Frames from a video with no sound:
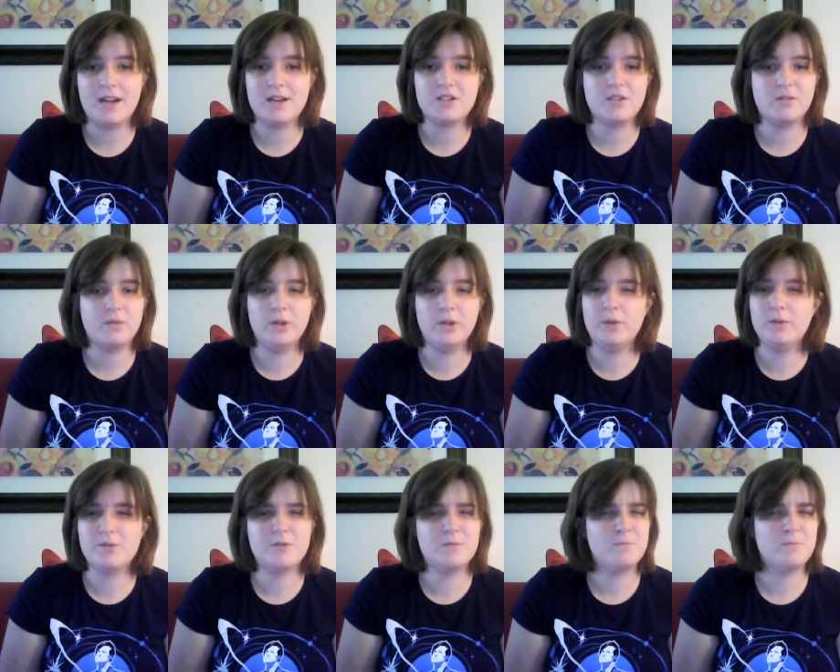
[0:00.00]
Ancient
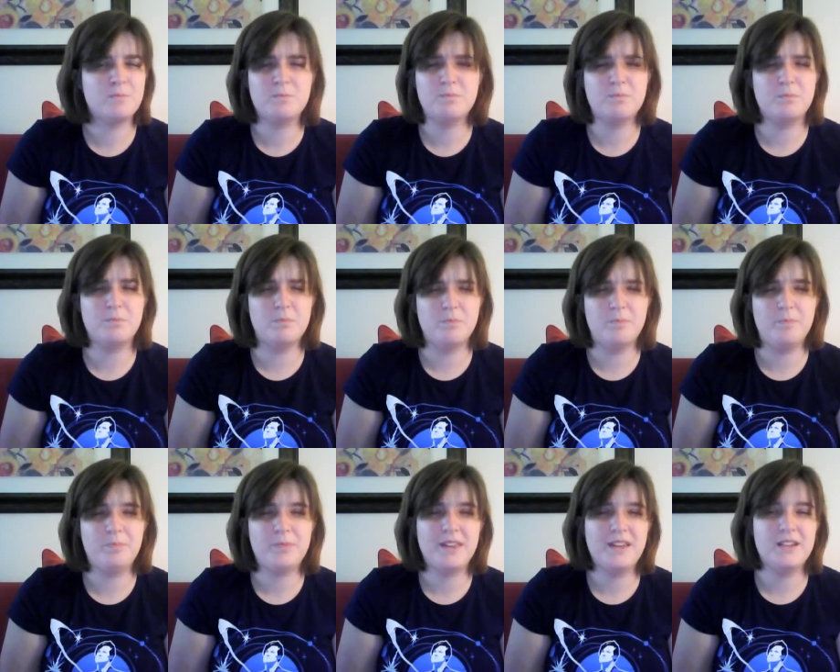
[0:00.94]
runes.
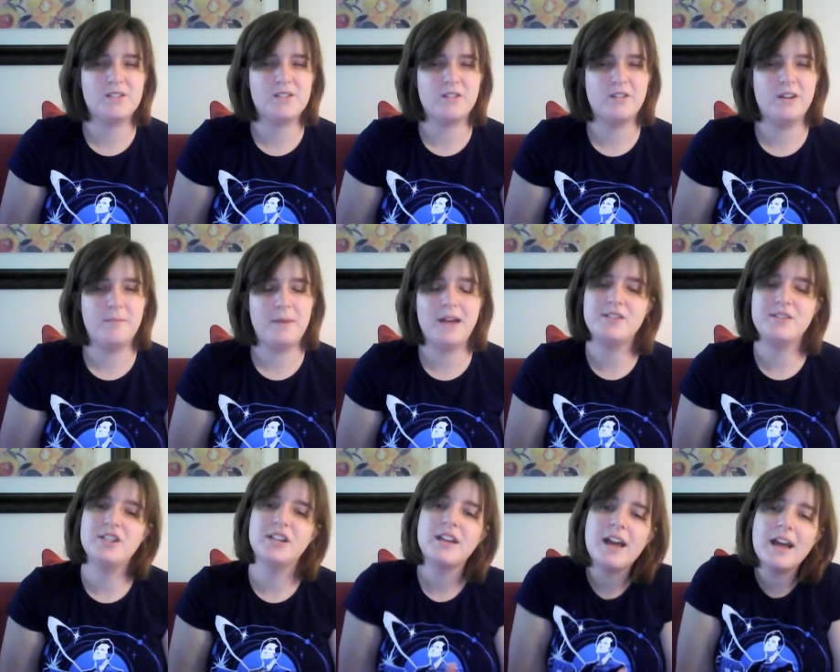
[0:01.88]
Mm-mm. History and
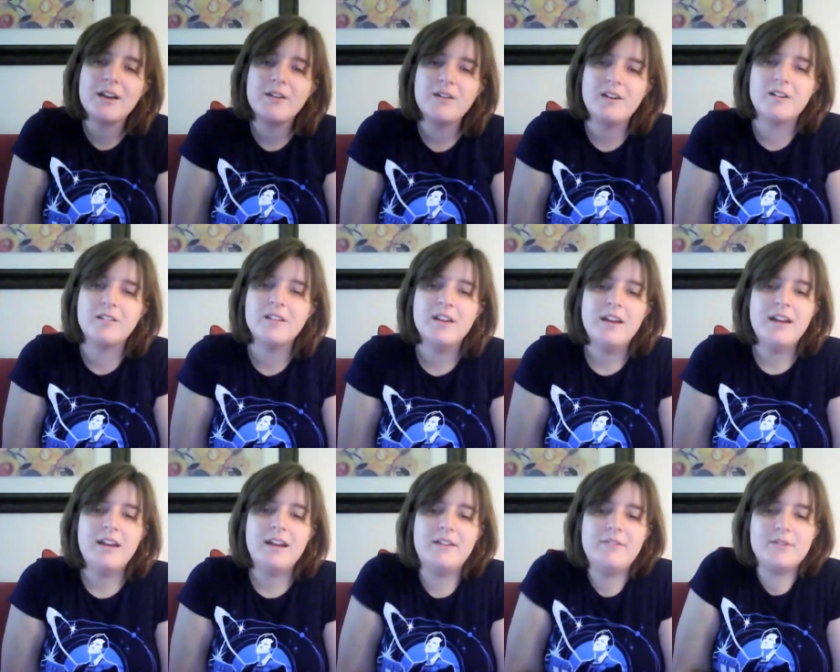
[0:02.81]
magic? I don't know.
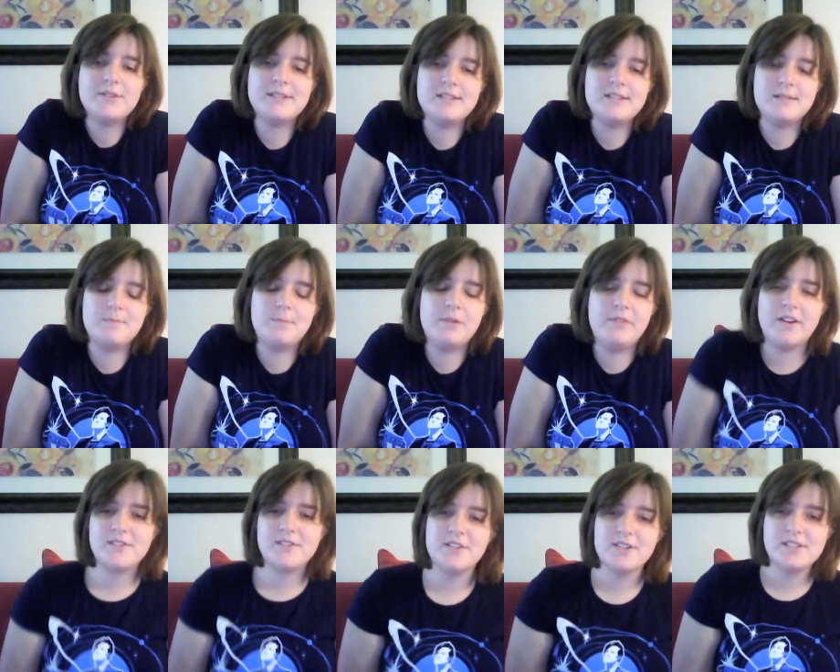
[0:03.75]
If it was a
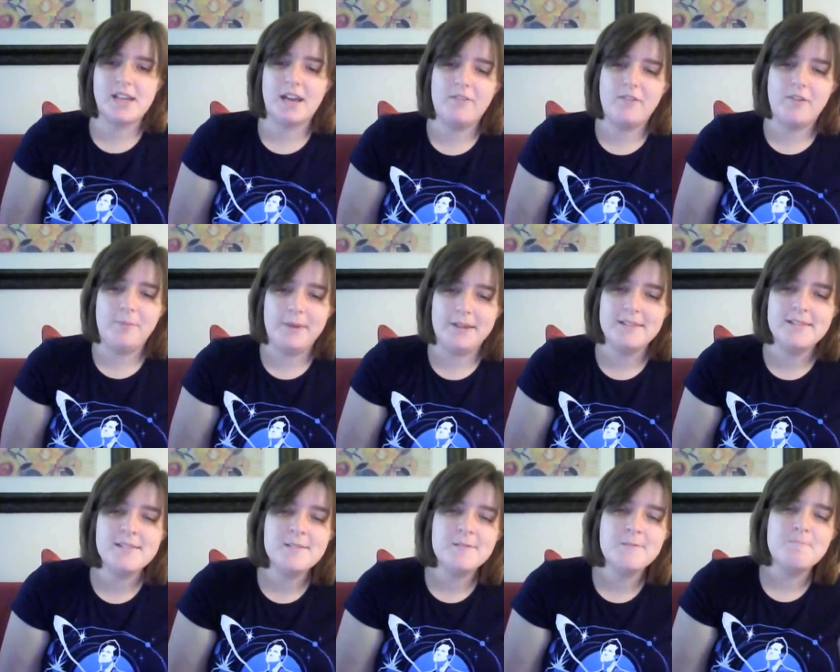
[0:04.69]
professor aside from
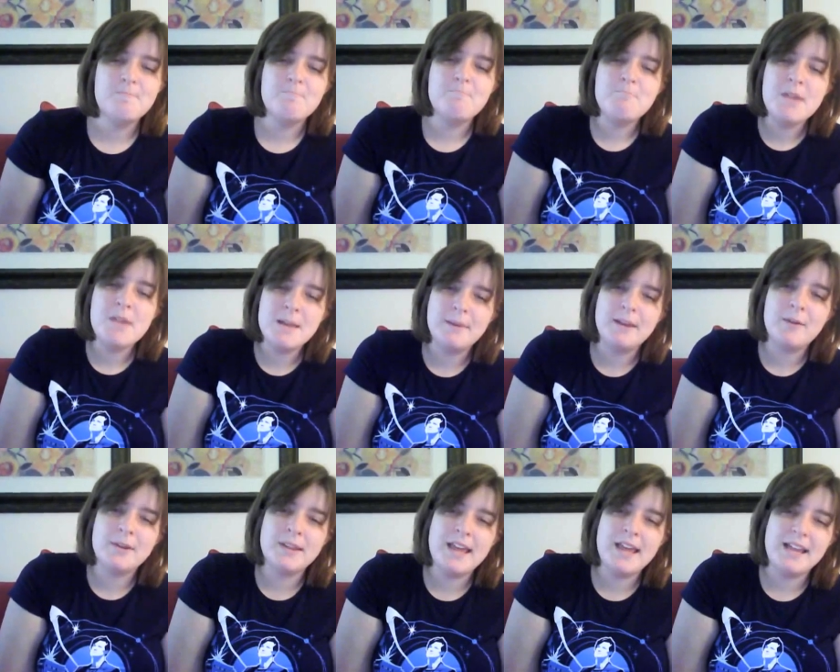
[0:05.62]
Binns, maybe
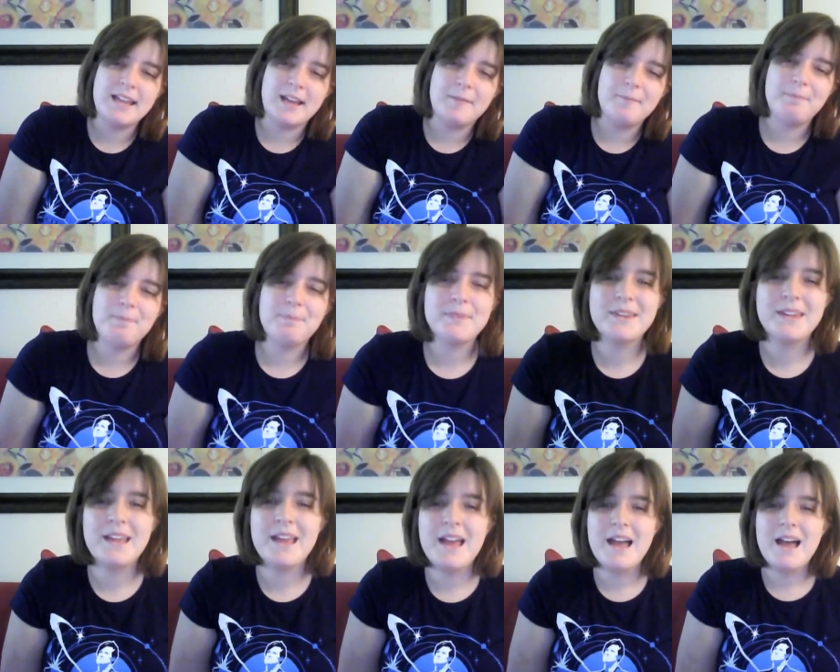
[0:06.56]
I would like it.
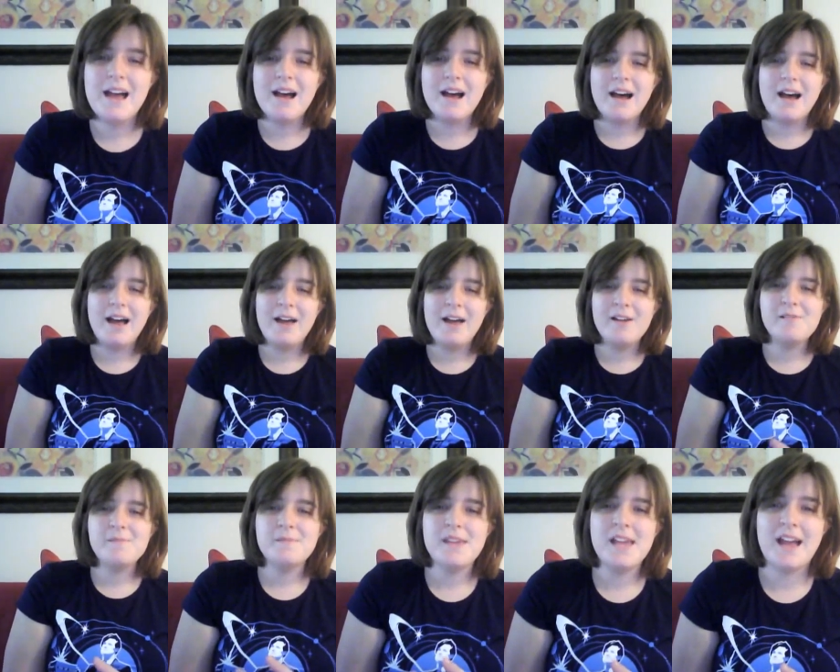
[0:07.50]

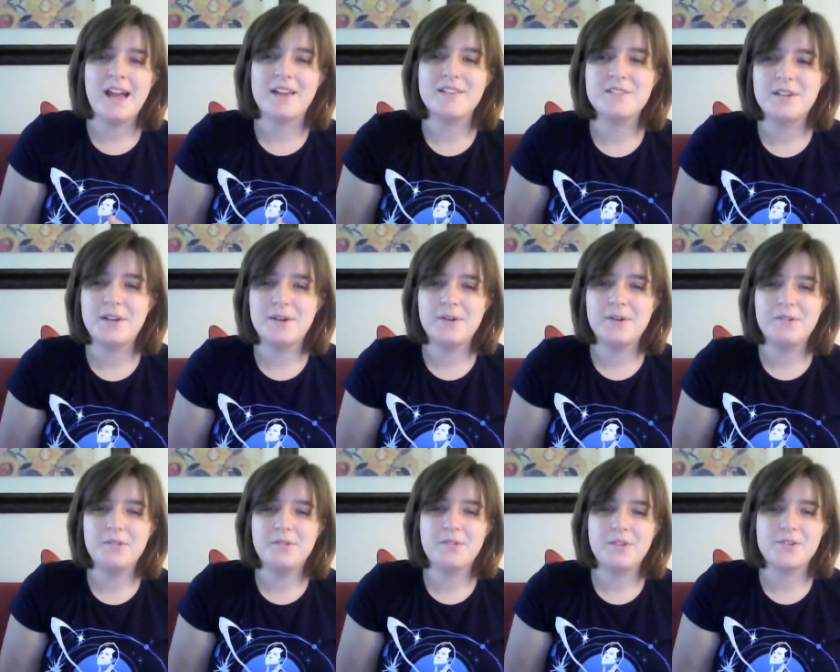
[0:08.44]
Um, yeah, so
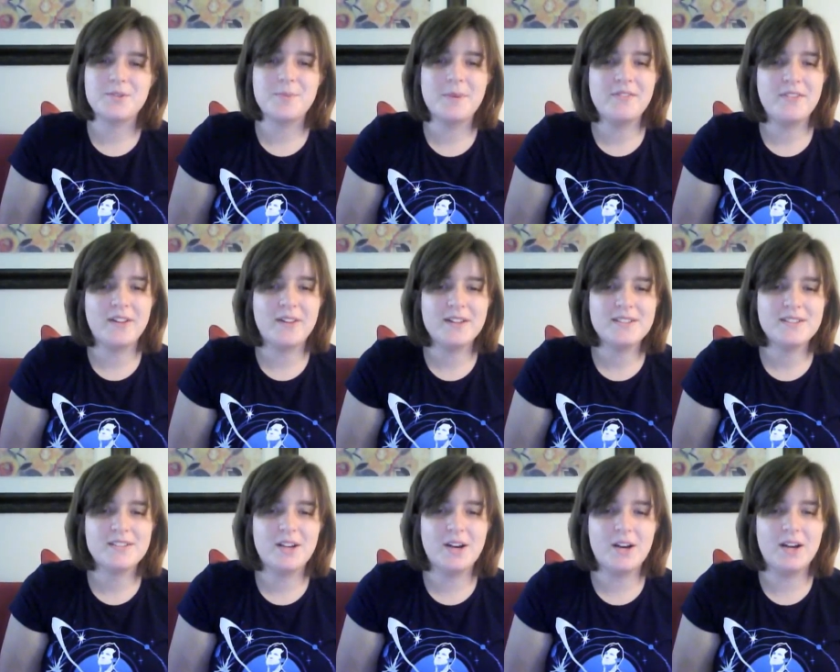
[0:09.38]
those are my
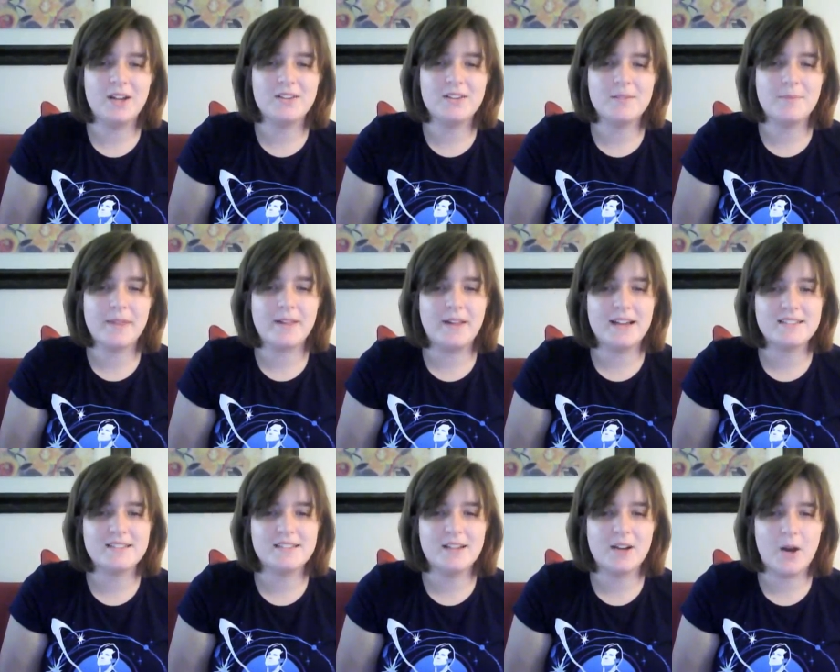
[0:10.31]
feelings on some of the
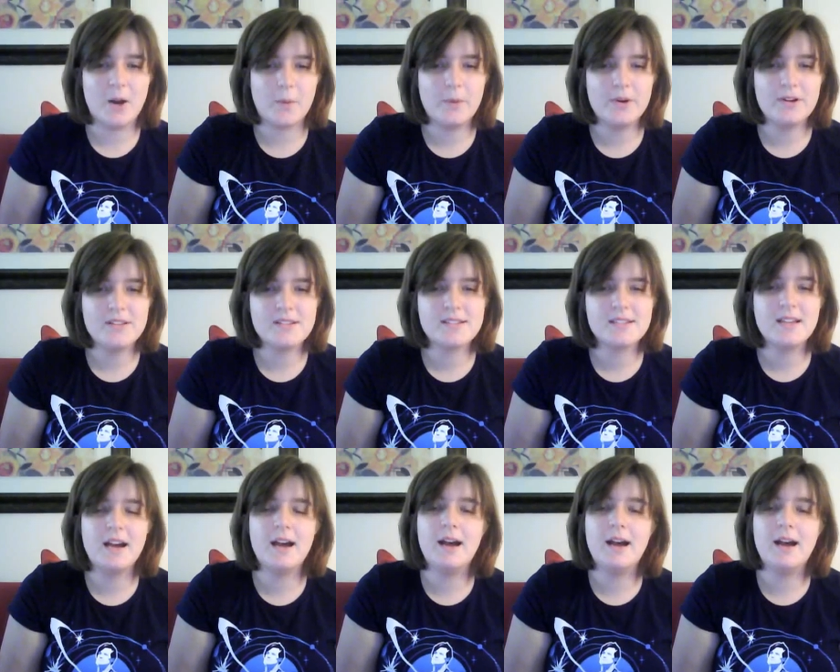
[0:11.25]
classes at Hogwarts.